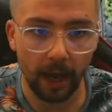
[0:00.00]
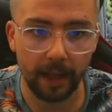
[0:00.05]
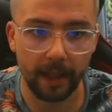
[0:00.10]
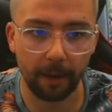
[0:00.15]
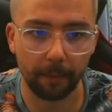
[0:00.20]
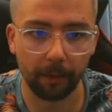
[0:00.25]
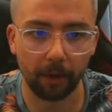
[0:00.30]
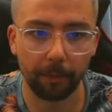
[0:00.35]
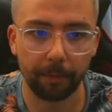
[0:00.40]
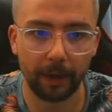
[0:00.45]

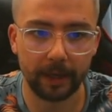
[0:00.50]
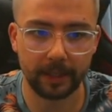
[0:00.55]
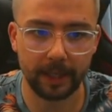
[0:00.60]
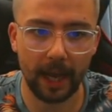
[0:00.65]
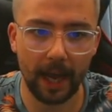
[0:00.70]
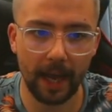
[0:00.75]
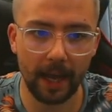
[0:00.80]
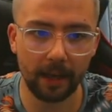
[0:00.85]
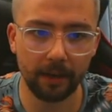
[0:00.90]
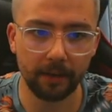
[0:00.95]
And then I'm going to press
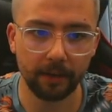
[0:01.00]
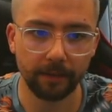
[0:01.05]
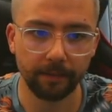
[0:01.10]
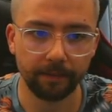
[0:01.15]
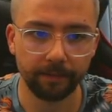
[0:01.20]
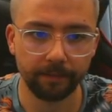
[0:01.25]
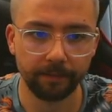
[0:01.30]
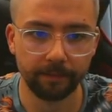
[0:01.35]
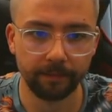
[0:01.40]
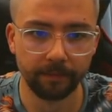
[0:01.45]
add.
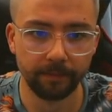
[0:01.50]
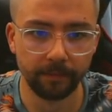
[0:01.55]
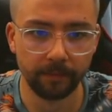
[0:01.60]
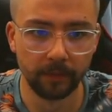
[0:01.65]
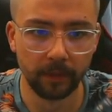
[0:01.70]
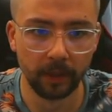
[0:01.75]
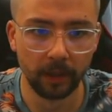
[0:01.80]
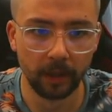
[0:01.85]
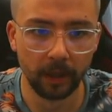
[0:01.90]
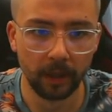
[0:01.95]

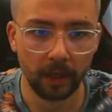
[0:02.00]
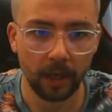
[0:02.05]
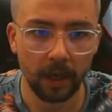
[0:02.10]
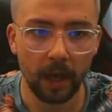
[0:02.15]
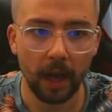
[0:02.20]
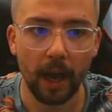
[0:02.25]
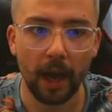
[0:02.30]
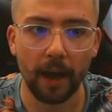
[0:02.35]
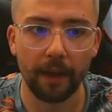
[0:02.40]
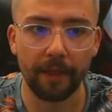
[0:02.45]

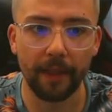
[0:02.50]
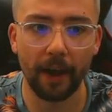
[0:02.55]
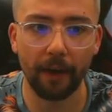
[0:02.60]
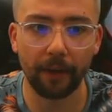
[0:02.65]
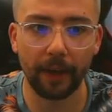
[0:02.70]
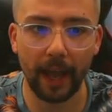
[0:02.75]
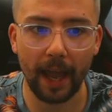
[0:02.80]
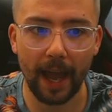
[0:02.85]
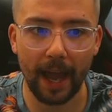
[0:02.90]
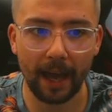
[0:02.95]
And
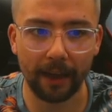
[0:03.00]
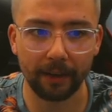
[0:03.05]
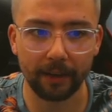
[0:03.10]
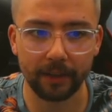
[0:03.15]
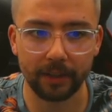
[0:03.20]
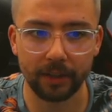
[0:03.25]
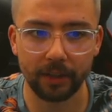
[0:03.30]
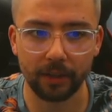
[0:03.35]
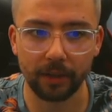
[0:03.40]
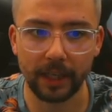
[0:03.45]
that'll get
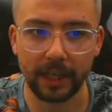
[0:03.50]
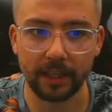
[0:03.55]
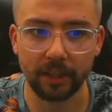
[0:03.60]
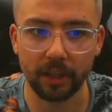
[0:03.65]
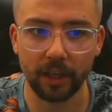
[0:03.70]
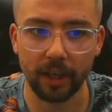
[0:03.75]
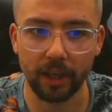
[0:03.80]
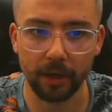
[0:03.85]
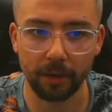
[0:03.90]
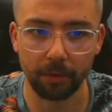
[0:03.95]
added to
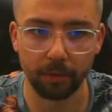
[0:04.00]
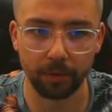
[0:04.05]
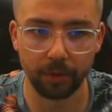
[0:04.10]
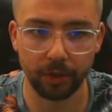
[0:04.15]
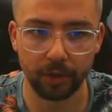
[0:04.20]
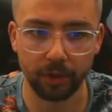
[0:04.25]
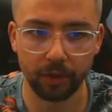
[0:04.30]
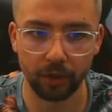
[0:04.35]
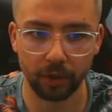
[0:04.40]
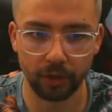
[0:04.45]
these
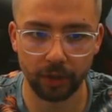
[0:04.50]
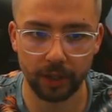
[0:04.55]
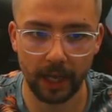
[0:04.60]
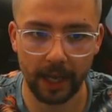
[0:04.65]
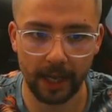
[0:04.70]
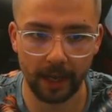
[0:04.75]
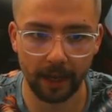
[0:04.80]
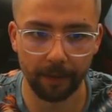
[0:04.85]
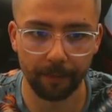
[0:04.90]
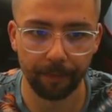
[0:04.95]
queues just
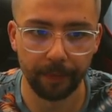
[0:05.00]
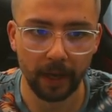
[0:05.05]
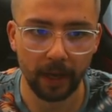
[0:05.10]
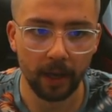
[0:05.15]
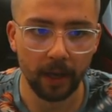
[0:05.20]
here.